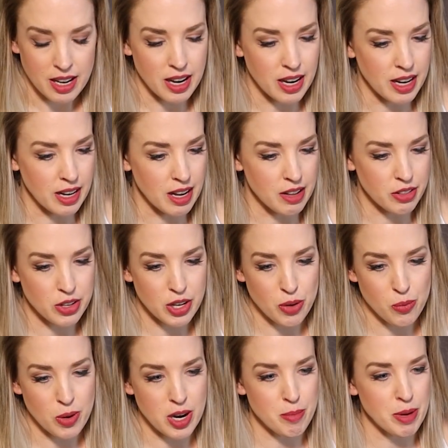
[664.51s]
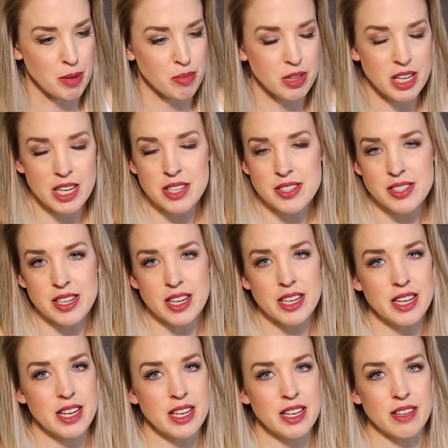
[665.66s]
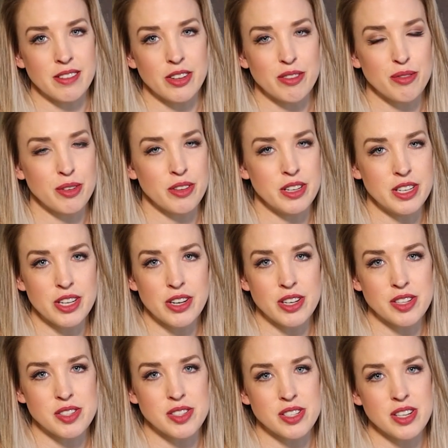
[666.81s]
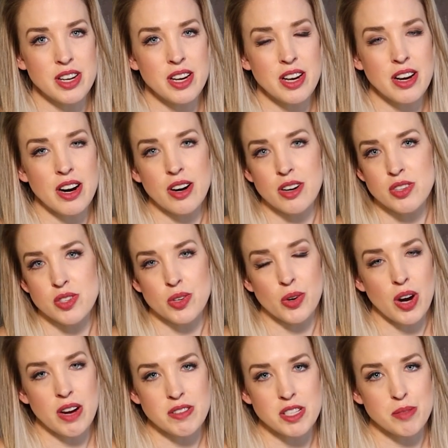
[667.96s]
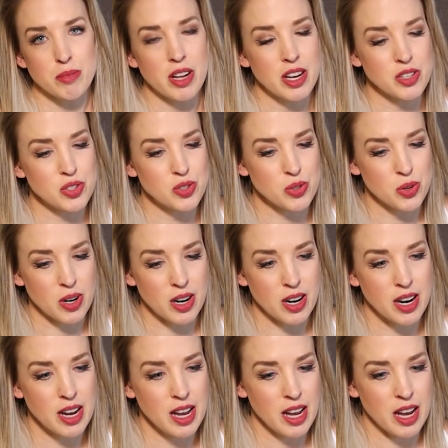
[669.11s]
I look at where my plane is landing and look for the nearest arts or crafts supply store,